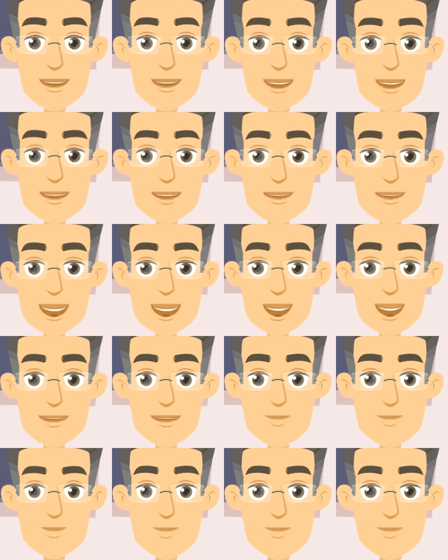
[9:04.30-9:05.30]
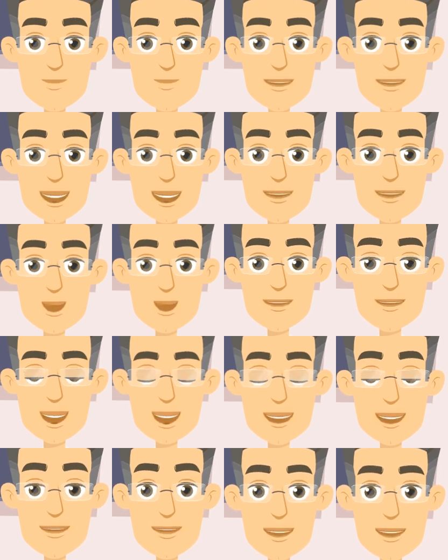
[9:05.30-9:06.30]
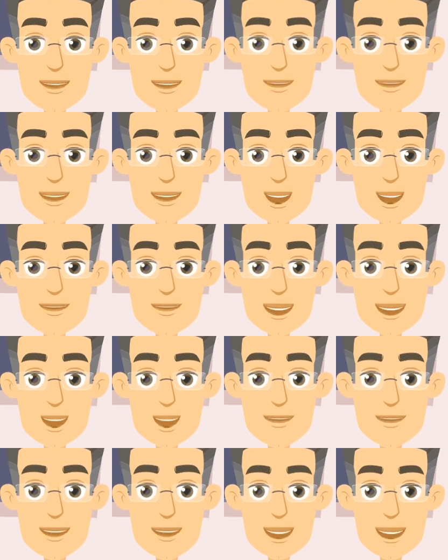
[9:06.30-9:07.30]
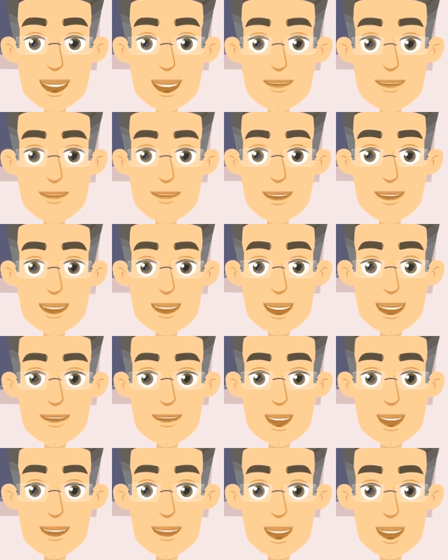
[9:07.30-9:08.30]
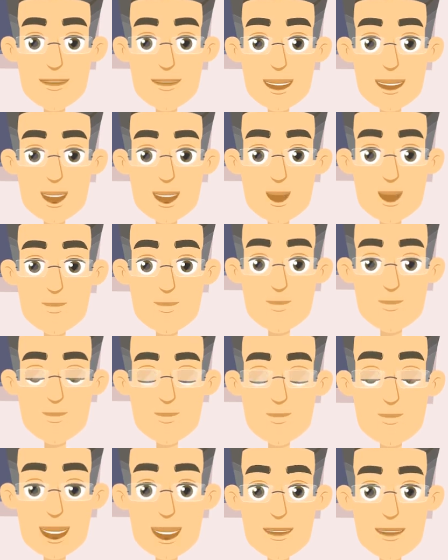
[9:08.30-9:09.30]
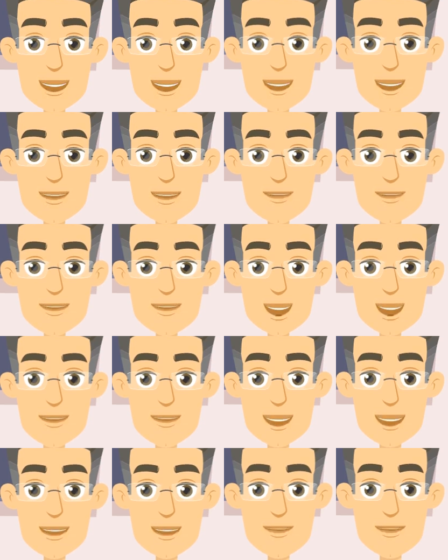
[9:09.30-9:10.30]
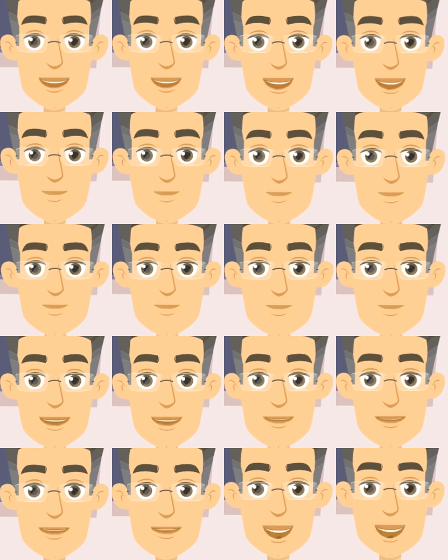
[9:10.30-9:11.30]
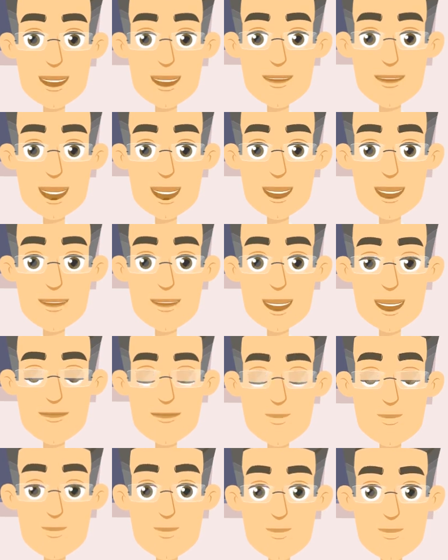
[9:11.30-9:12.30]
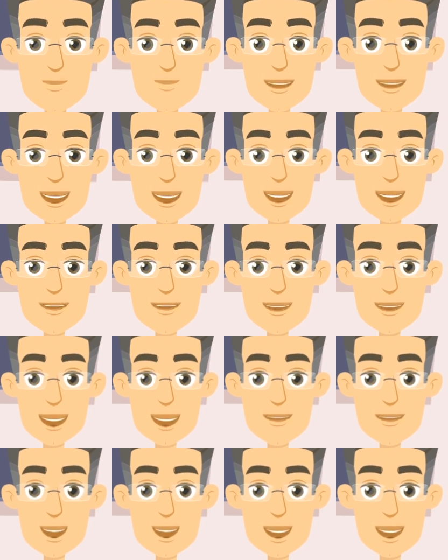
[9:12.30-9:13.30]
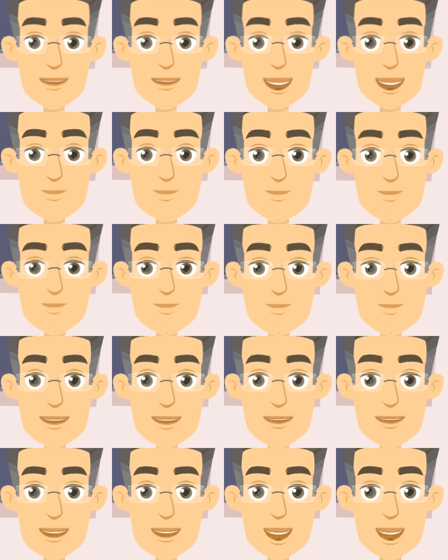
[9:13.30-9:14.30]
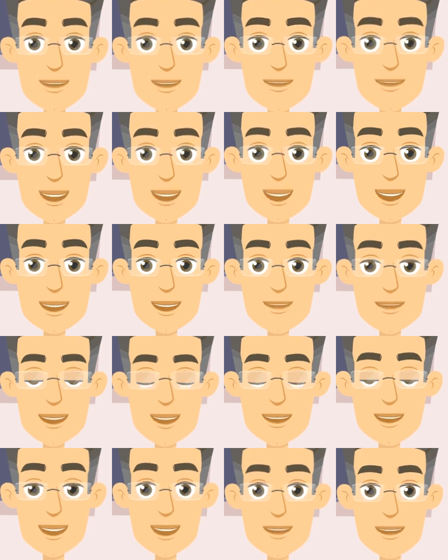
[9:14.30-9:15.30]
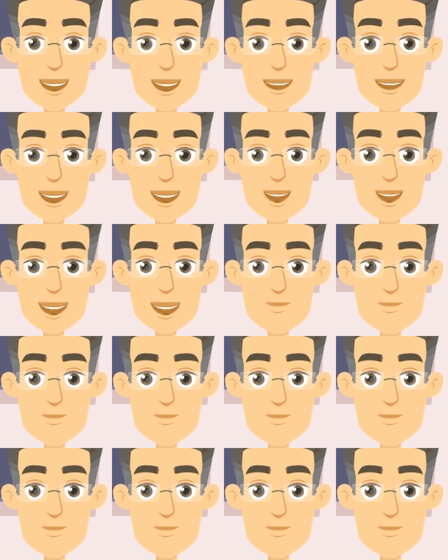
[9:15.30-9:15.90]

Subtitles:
and imaging, the healthcare provider may classify the sprain into different grades, such as mild grade 1, moderate grade 2, or severe grade 3, indicating the degree of ligament damage.